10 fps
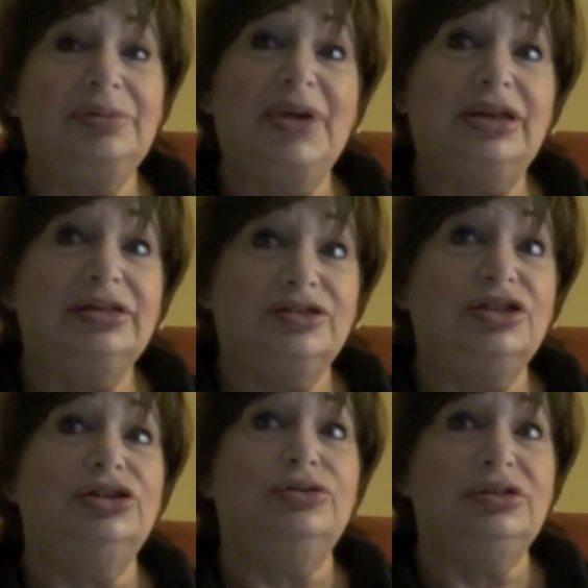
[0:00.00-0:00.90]
to make such
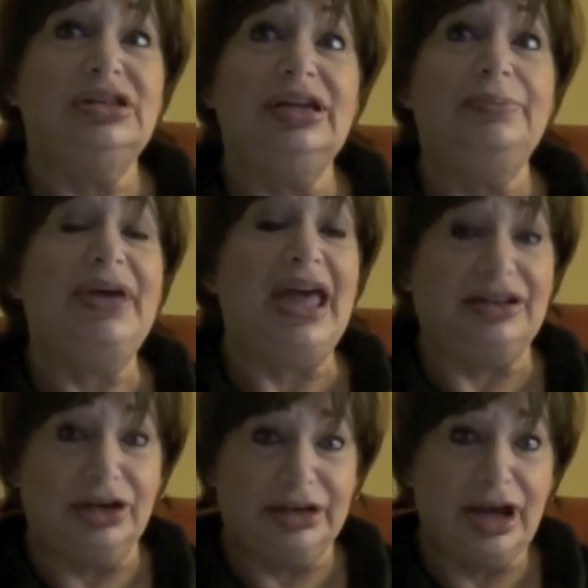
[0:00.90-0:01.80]
a huge
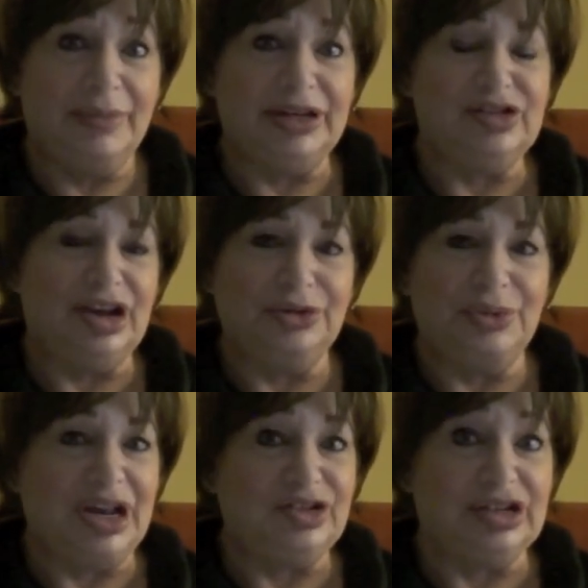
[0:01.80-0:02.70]
impact on coming
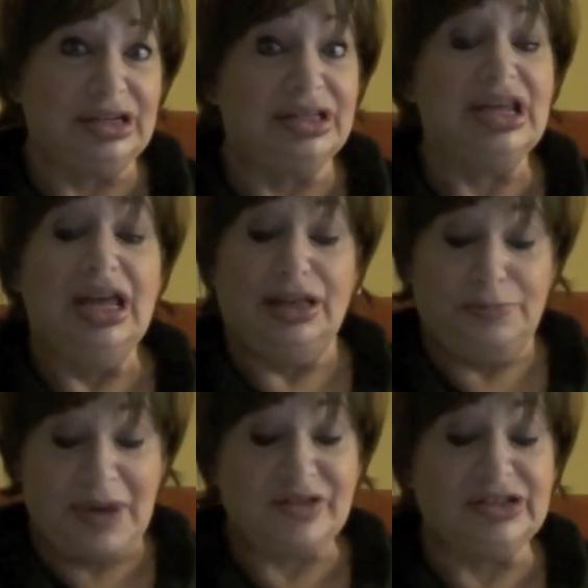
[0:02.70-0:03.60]
generations,
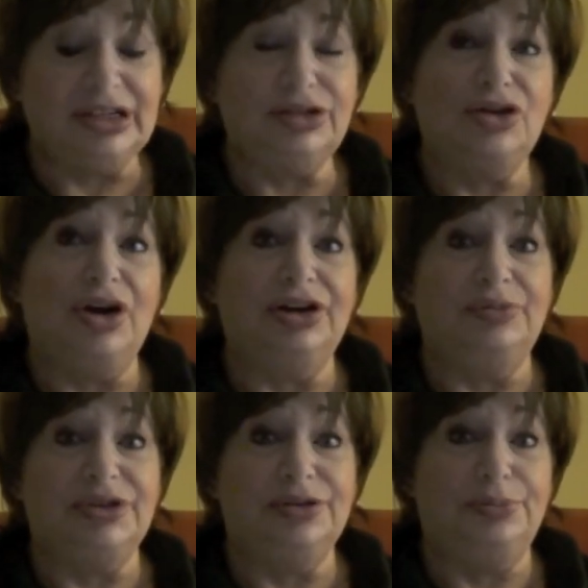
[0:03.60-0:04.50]
especially
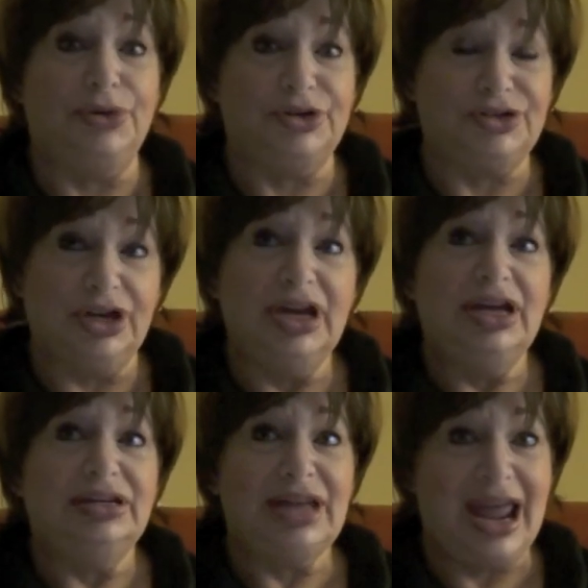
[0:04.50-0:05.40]
starting with the Bush
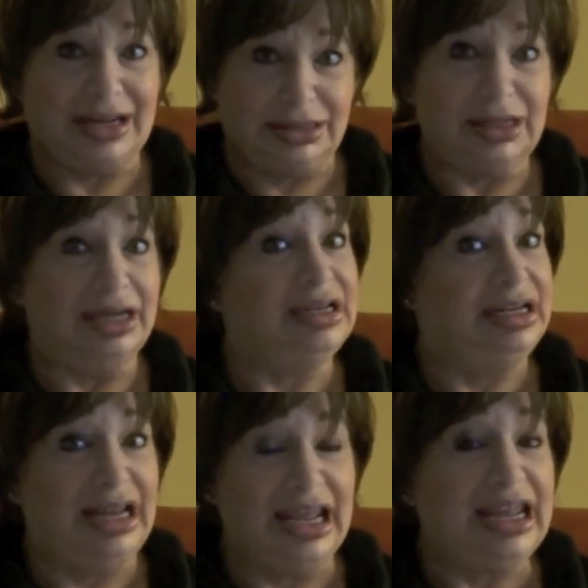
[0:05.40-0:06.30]
tax cut
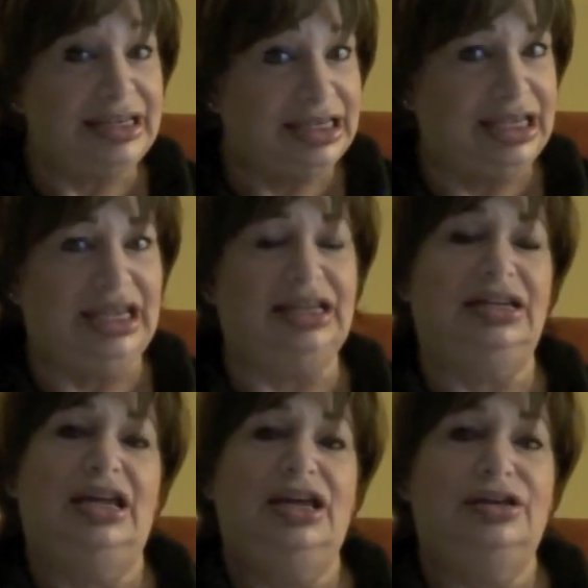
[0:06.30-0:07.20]
and ending it.
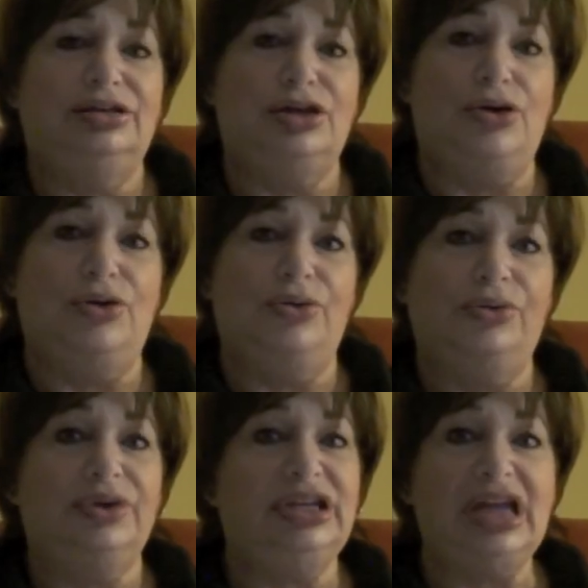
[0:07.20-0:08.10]

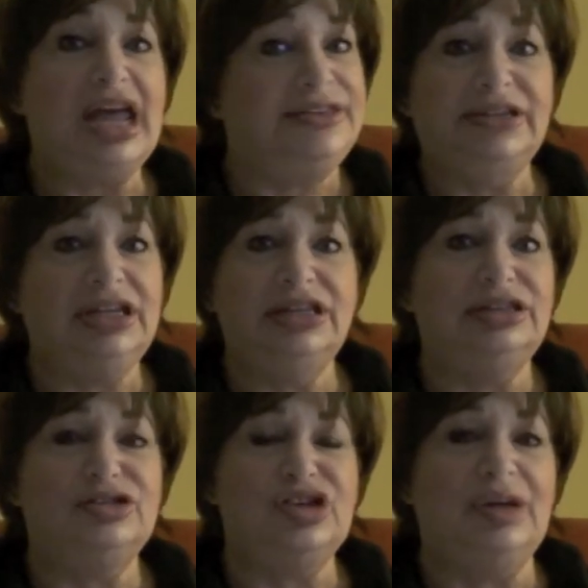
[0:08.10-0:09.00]
So he, I think
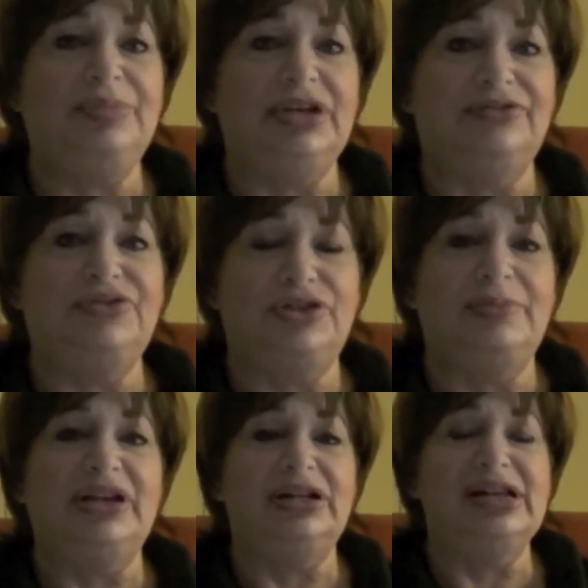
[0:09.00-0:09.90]
he's the champion for the
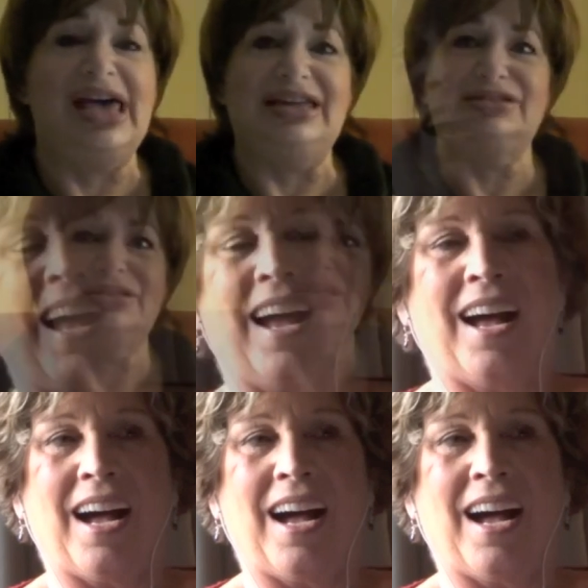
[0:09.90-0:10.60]
middle class.